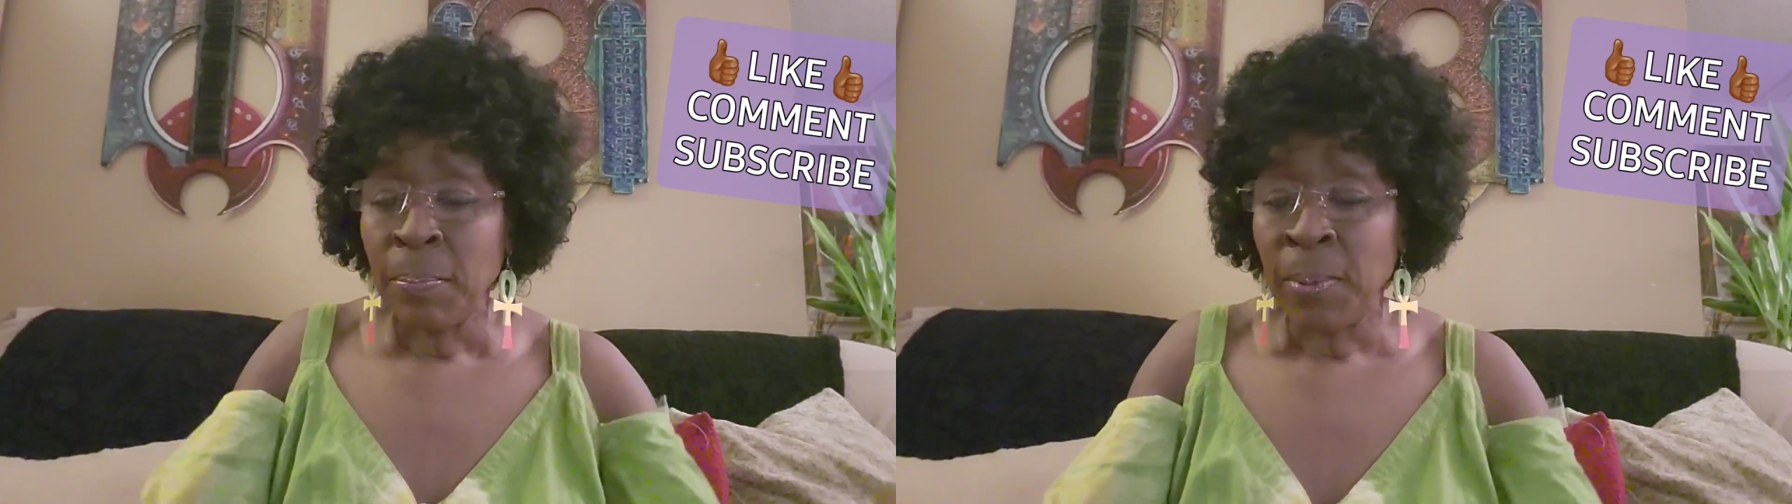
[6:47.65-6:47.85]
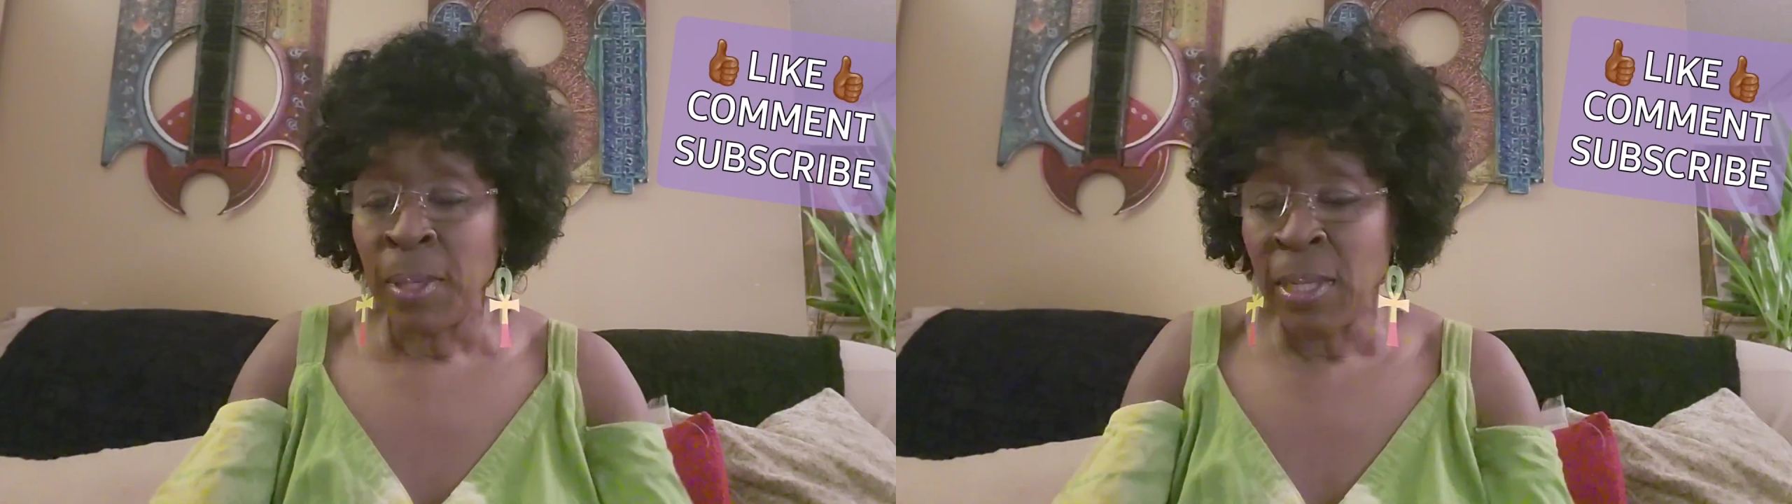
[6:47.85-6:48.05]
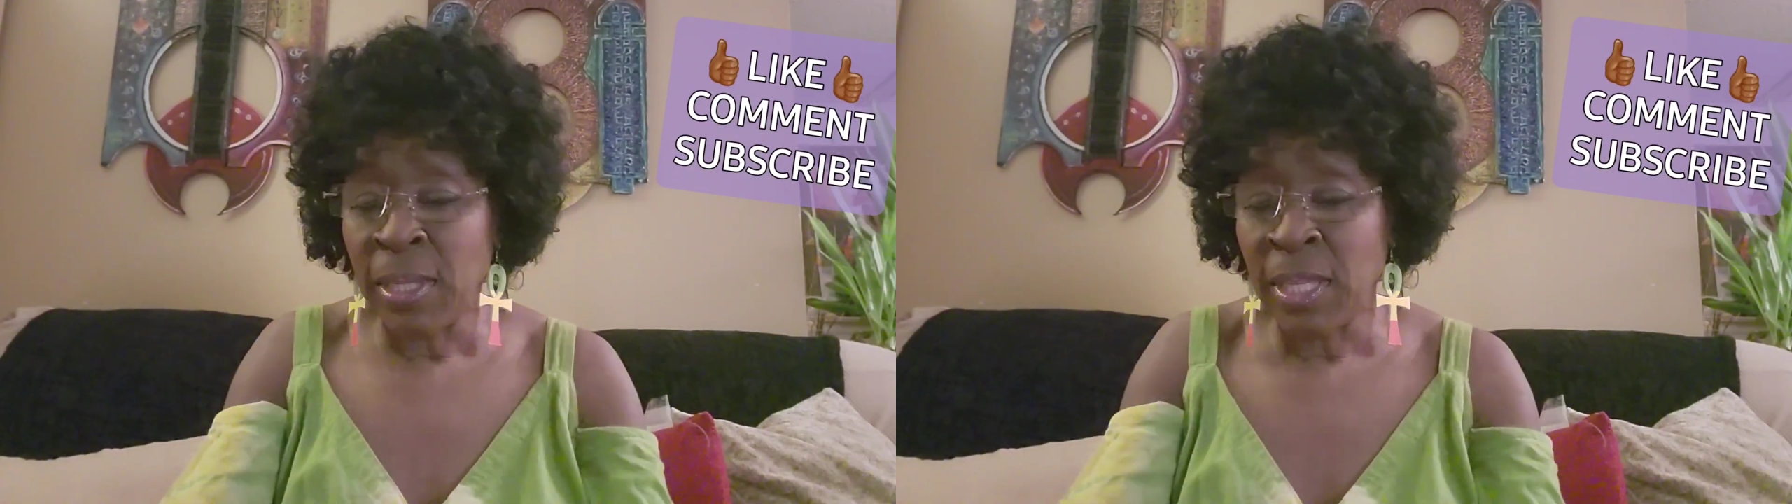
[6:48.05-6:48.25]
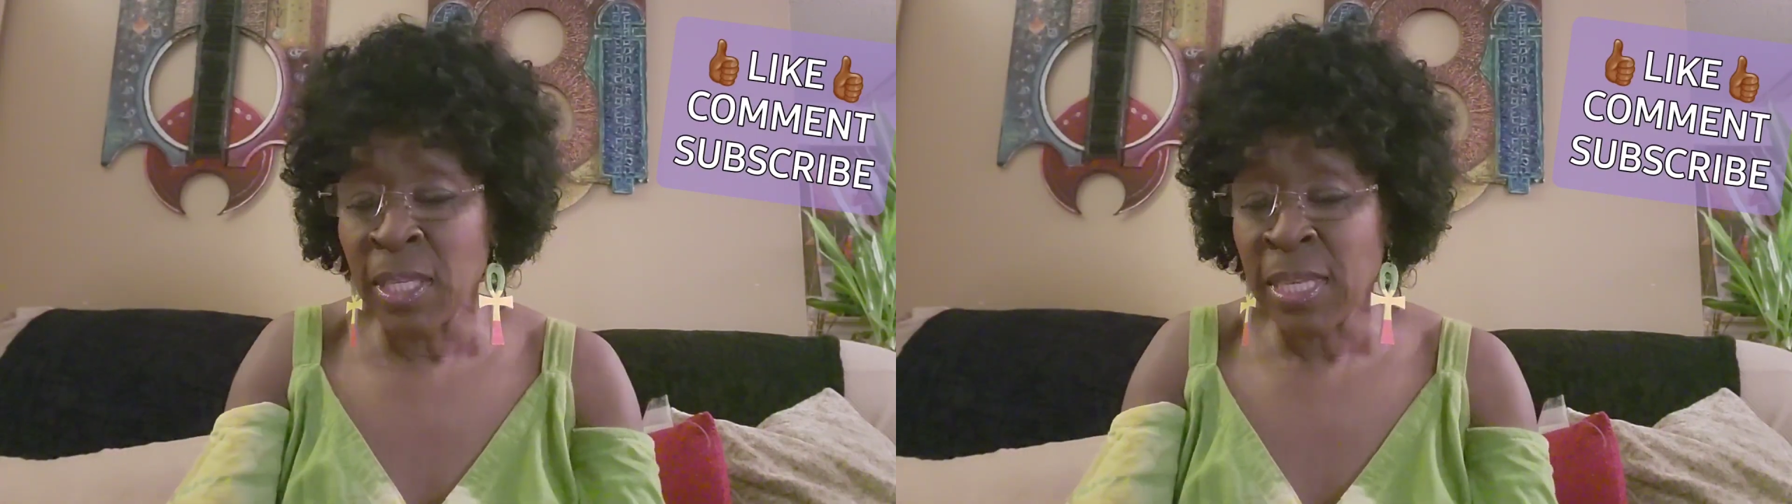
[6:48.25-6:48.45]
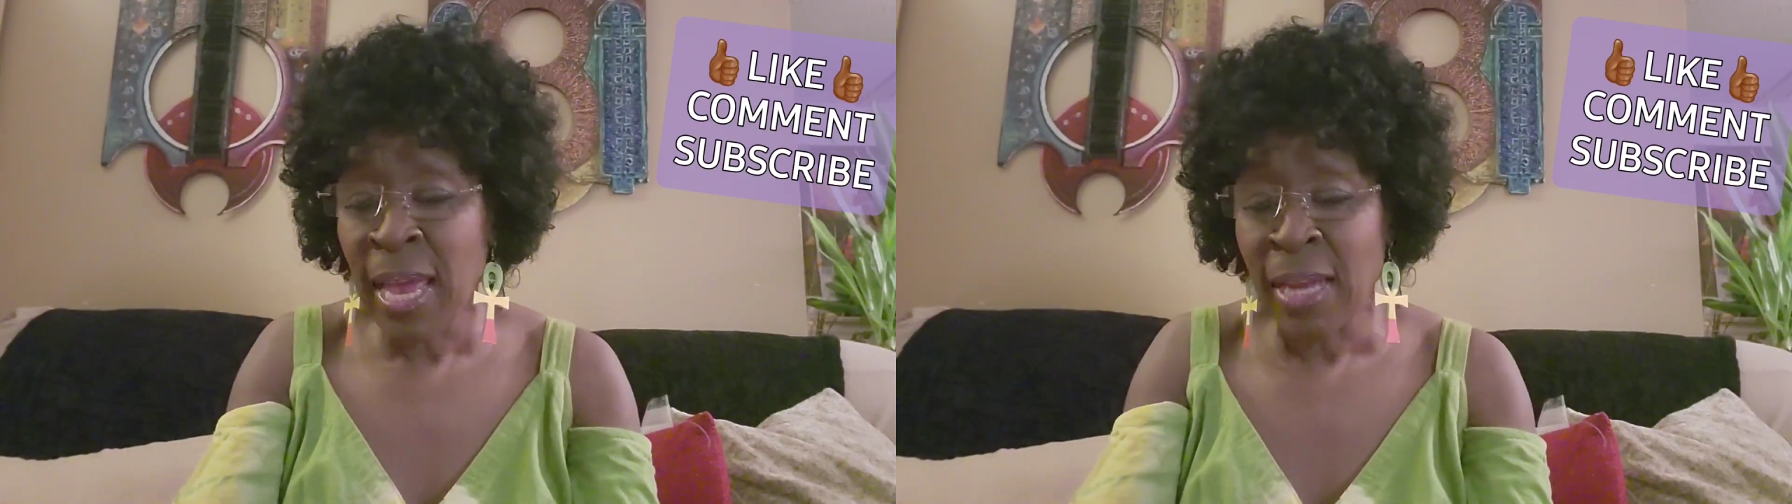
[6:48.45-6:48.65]
But
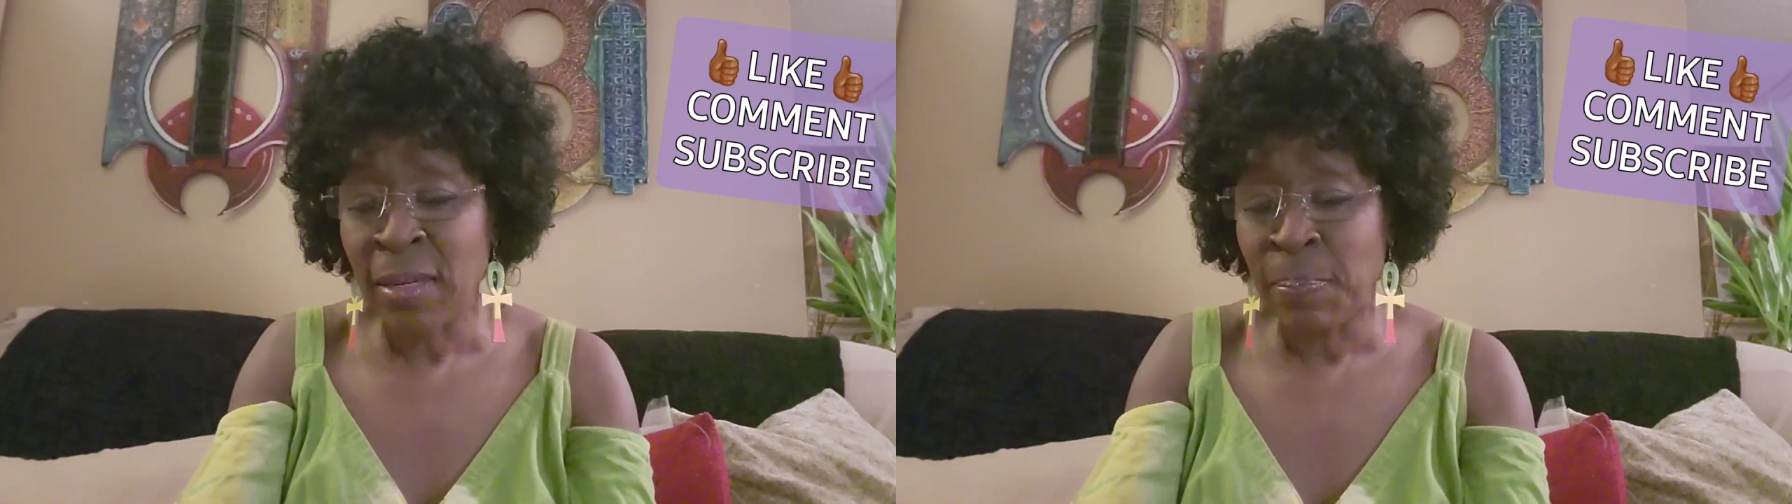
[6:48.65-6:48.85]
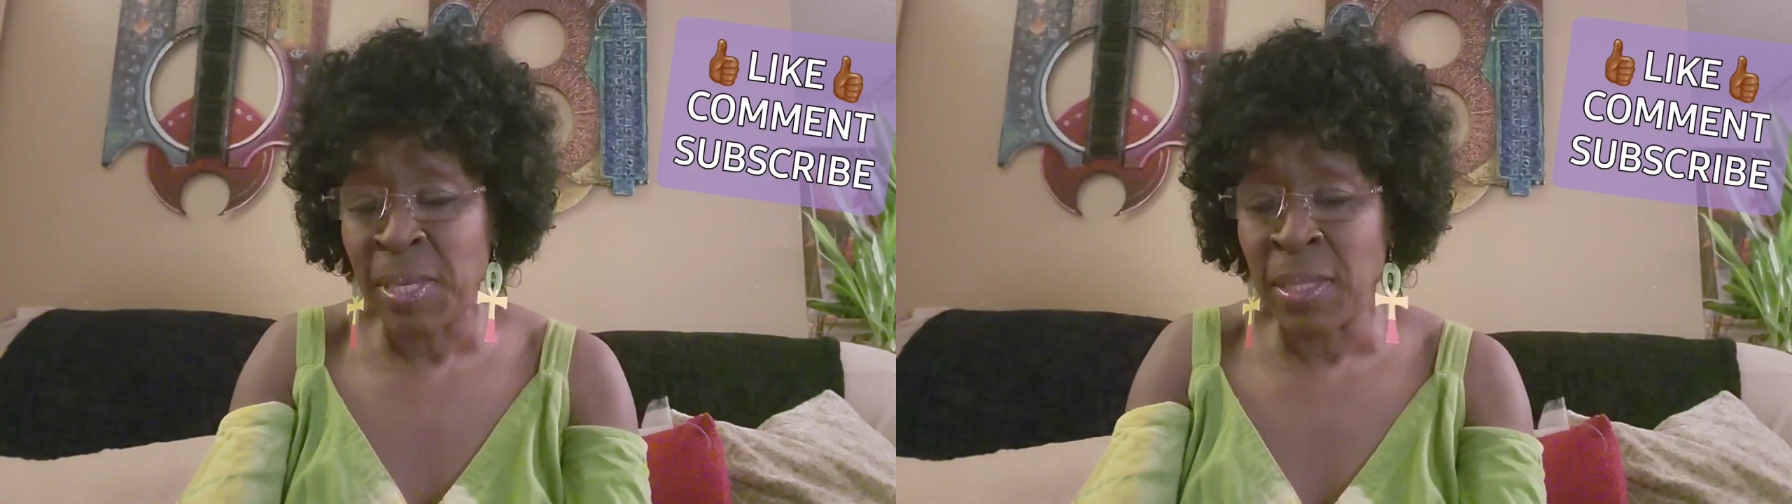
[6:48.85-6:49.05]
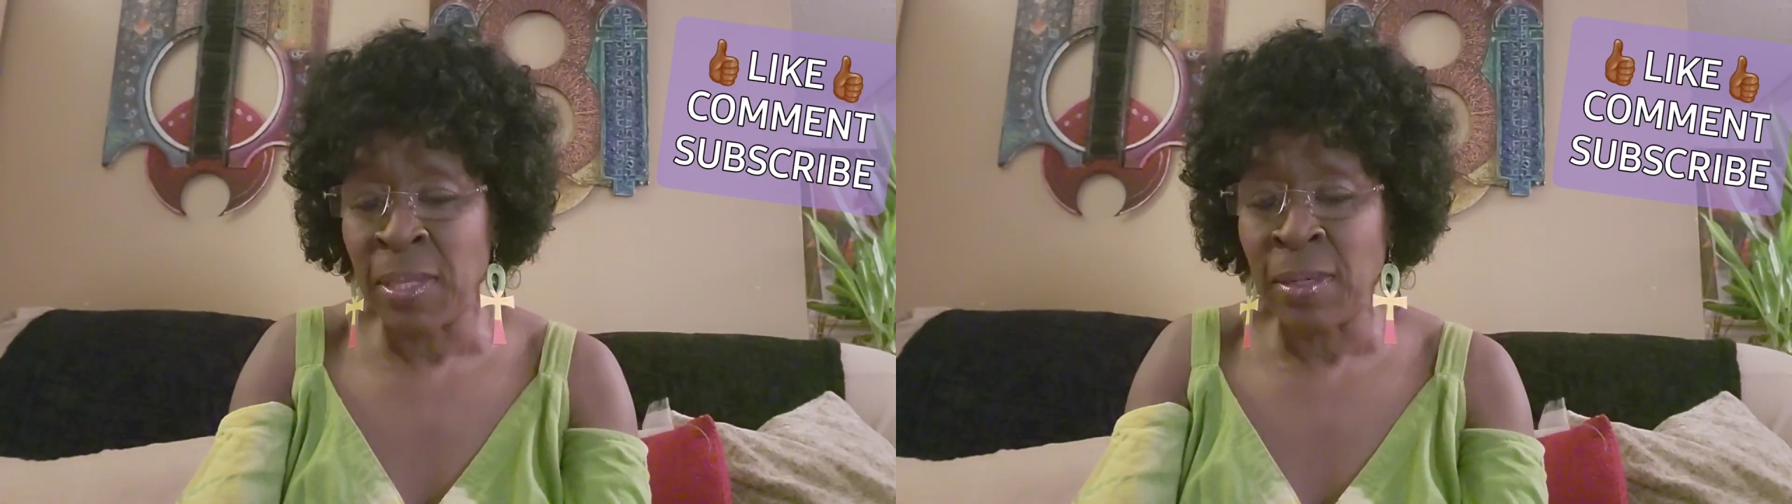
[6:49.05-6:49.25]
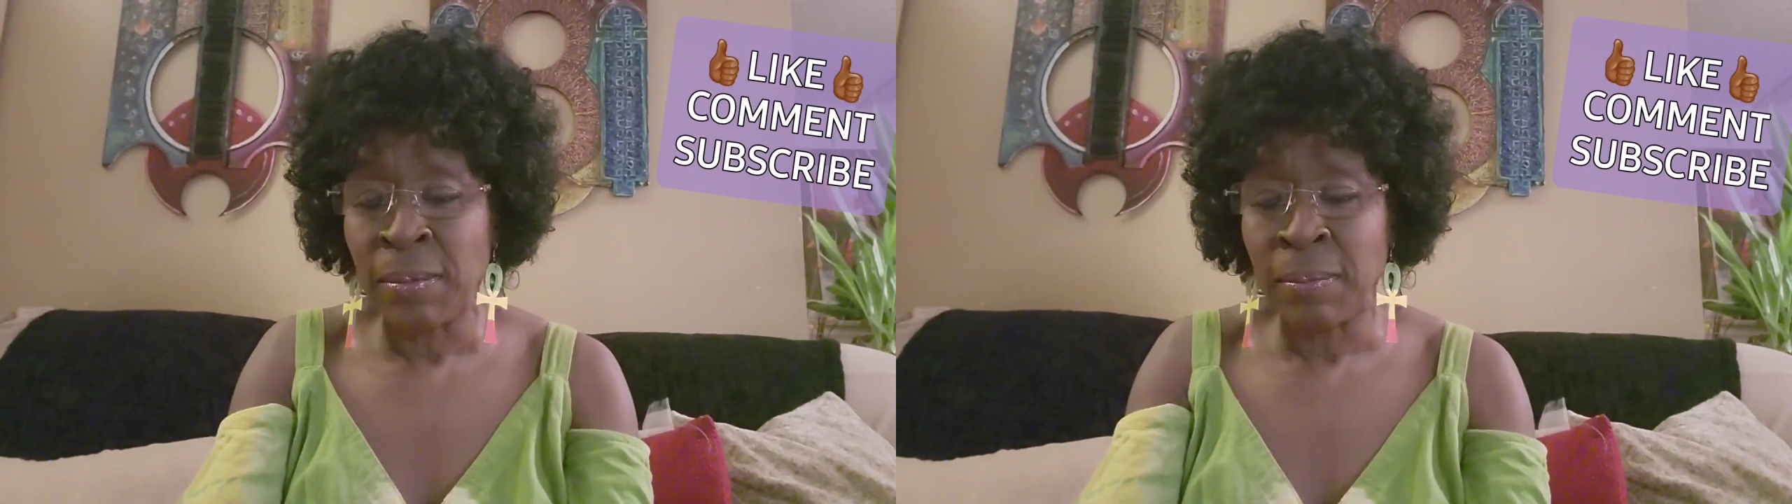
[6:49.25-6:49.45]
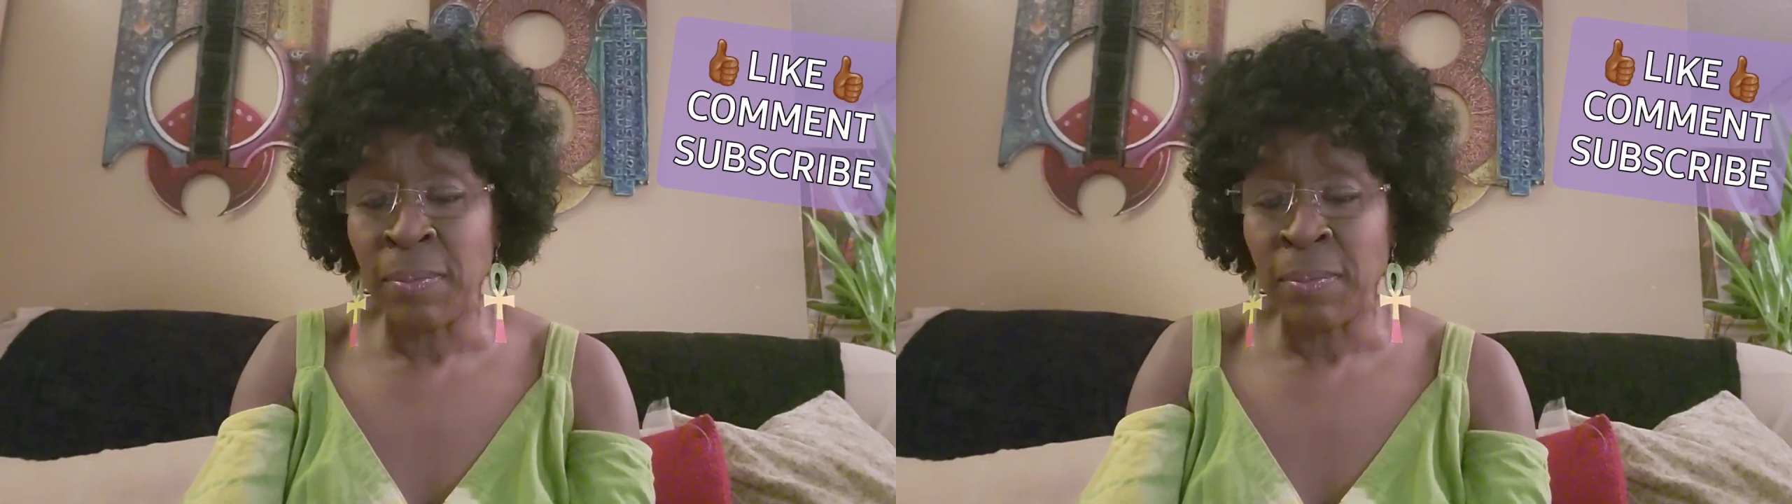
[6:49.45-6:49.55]
this had to beat them.